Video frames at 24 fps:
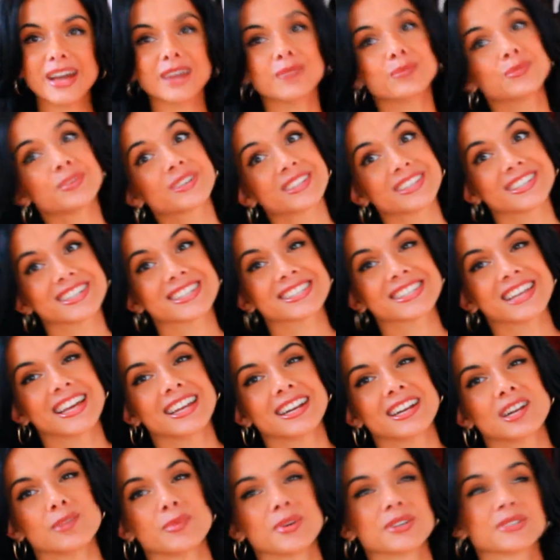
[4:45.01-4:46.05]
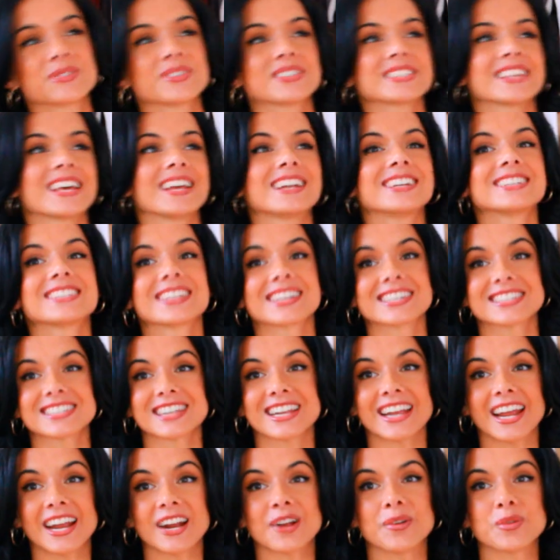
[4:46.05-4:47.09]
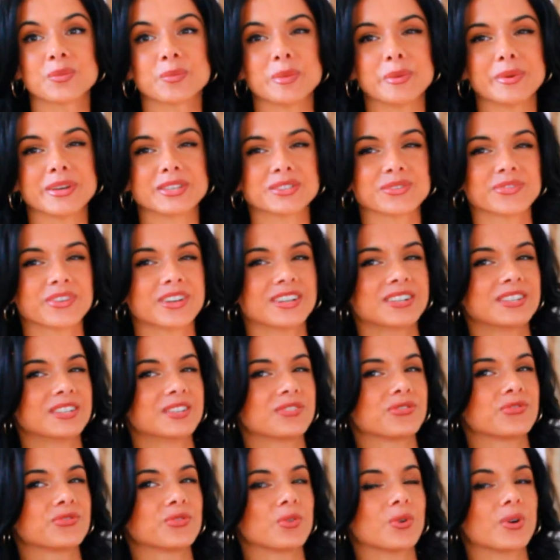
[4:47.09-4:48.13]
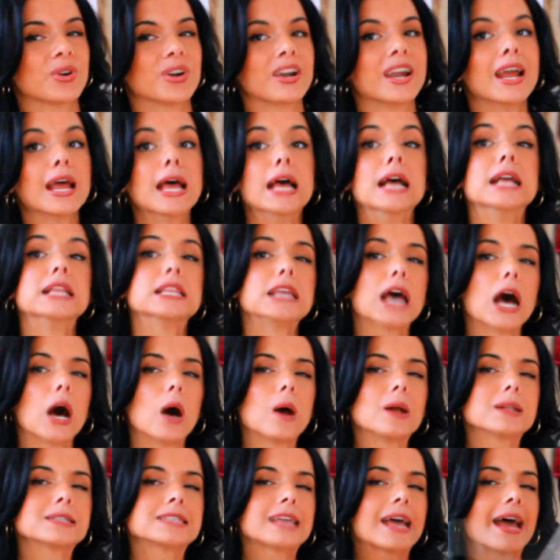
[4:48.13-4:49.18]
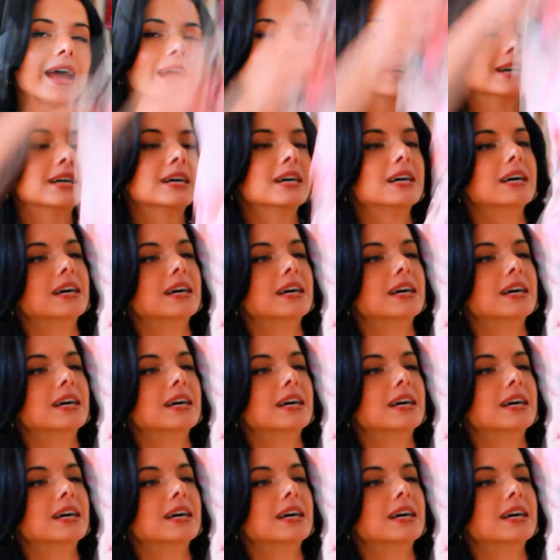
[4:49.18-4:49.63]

I'm really excited. I'm also excited because I get to hang out with my best friend for the whole day.